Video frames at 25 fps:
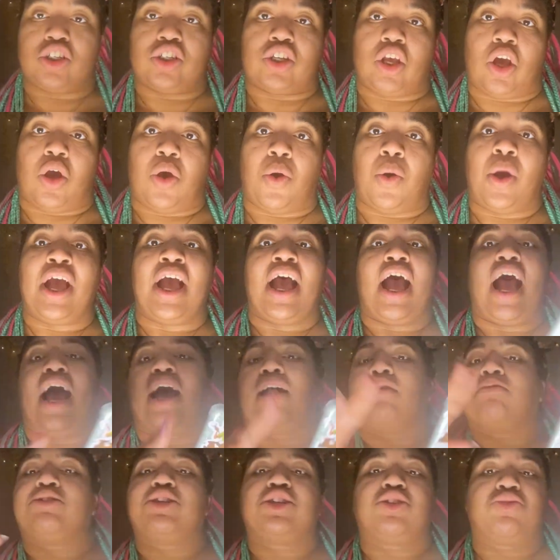So
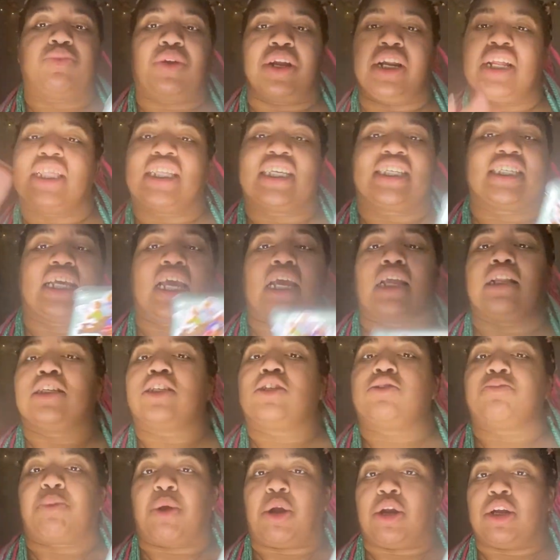I'm just reading this in
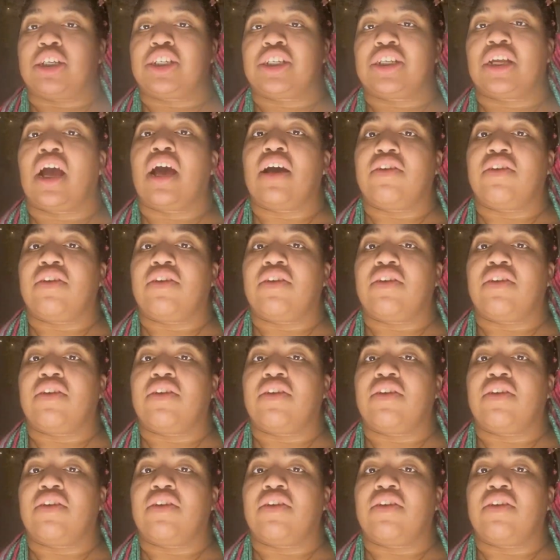spurts